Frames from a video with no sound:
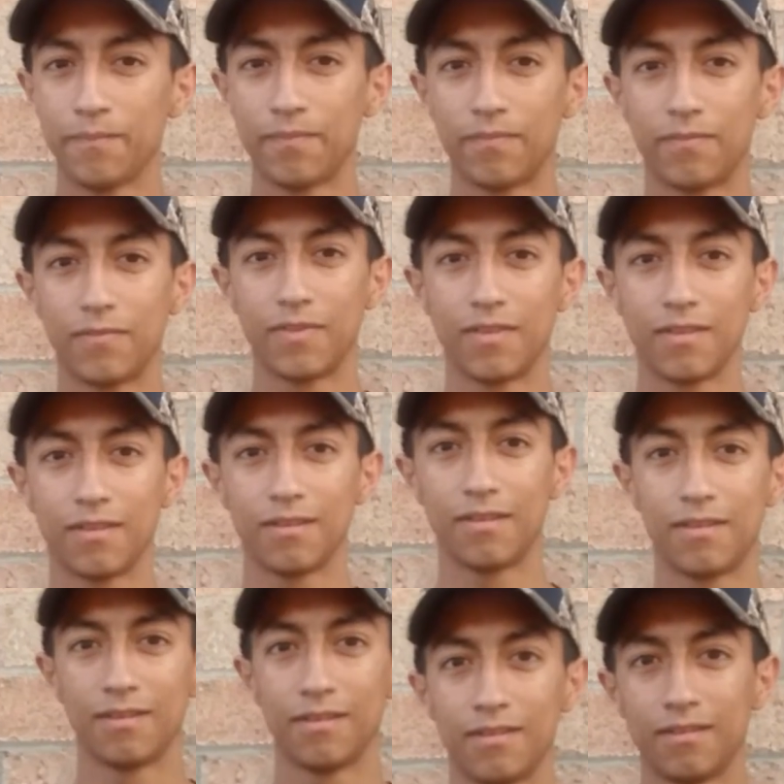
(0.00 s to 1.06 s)
your race
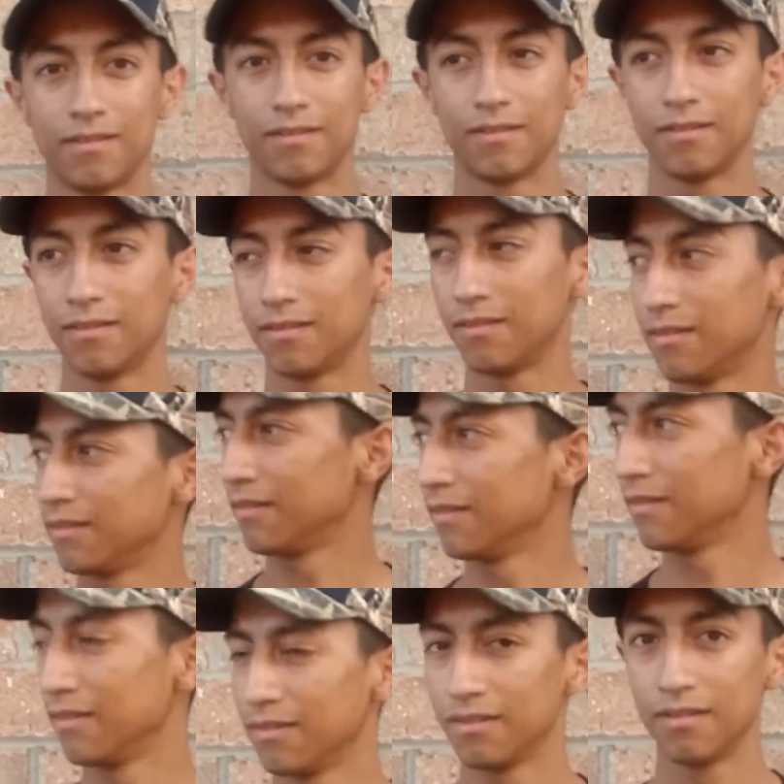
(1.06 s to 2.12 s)
and your name and
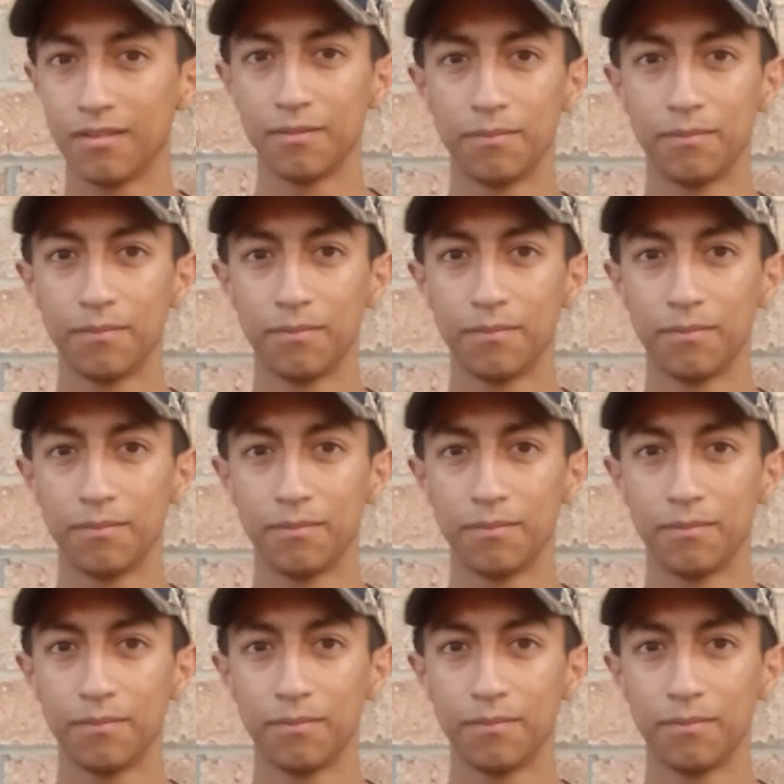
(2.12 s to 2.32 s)
your race.